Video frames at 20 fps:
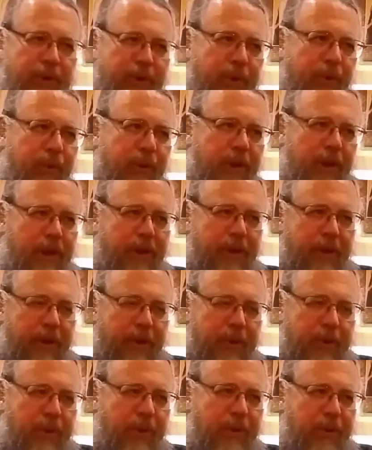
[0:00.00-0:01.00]
was going on in
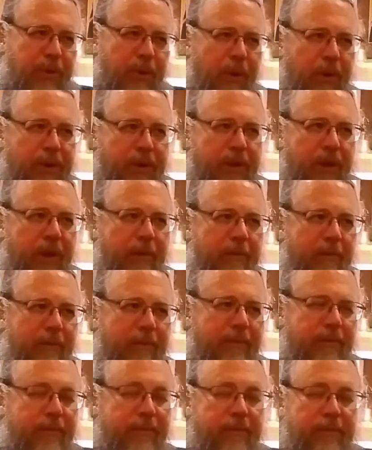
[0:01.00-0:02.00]
the church all the time.
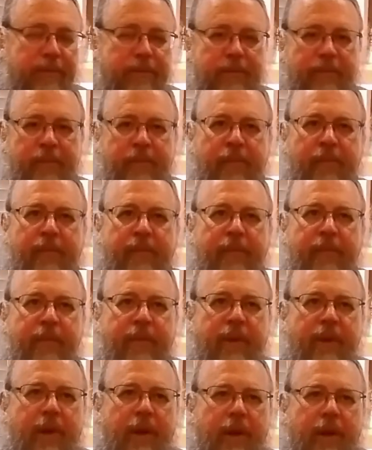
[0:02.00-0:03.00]

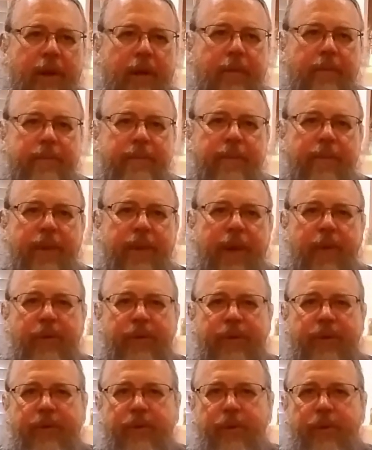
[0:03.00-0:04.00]
Um, that
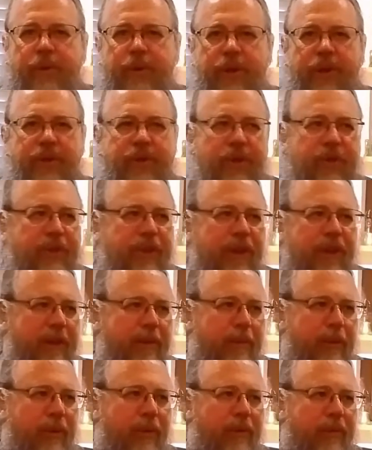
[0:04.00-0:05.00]
was, of course,
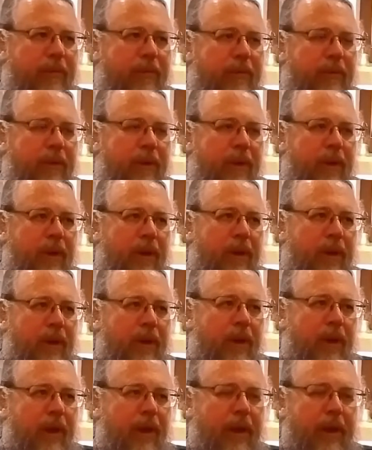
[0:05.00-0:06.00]
unsustainable,
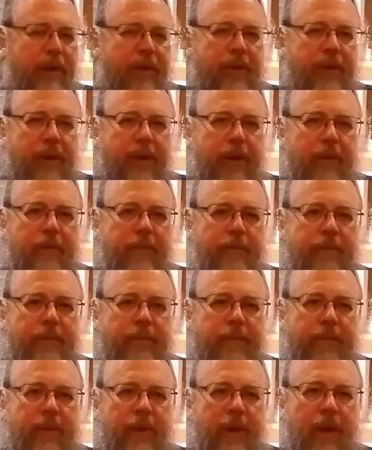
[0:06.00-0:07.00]
and um,
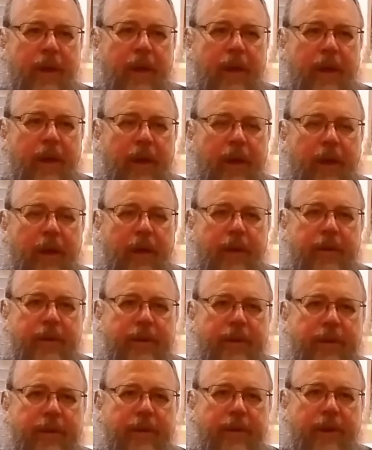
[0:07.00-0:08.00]
and
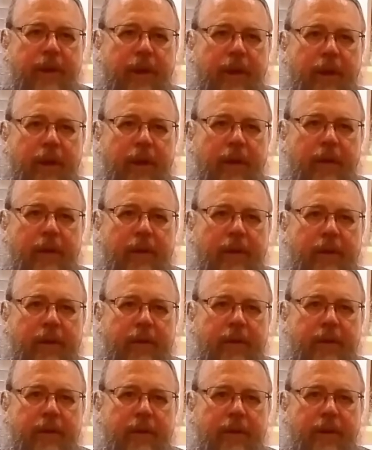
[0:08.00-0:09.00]
uh,
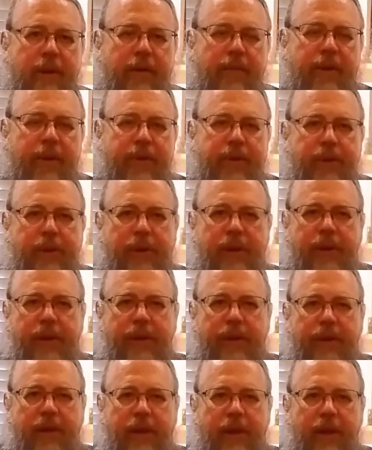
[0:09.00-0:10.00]
eventually
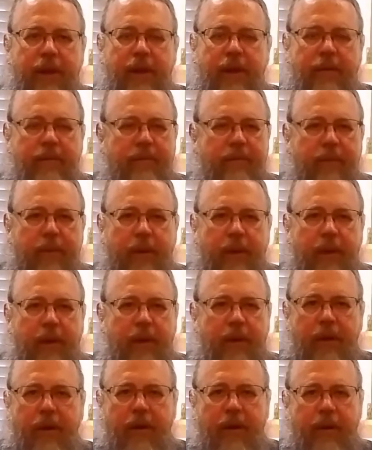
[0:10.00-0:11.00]

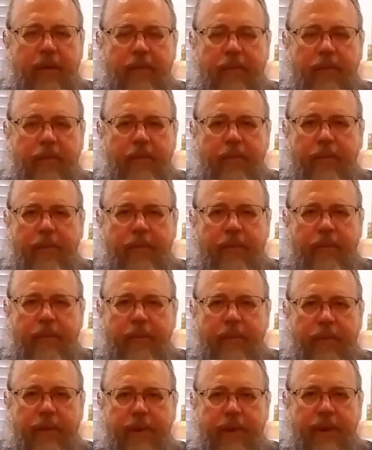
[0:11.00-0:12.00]

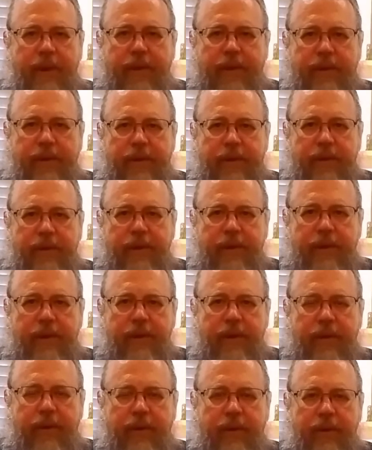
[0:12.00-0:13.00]
uh, it you
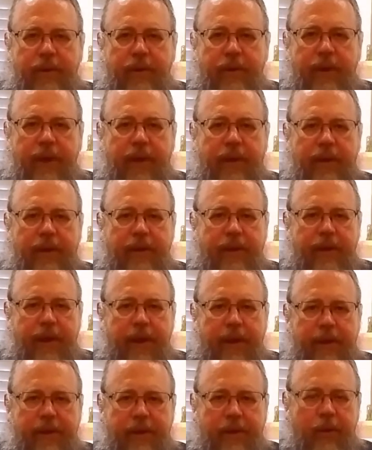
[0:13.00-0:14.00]
know, that,
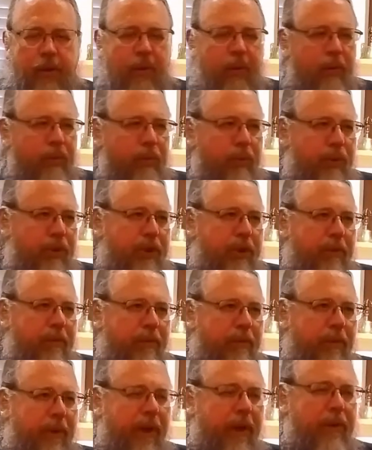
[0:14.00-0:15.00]
that whole regime,
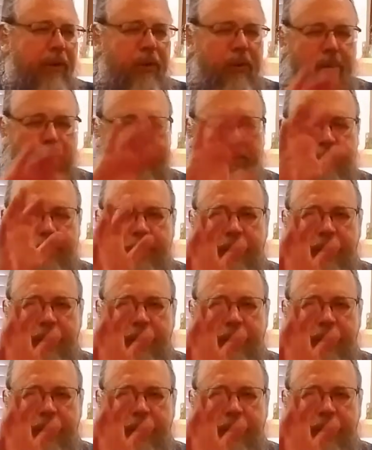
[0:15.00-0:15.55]
that whole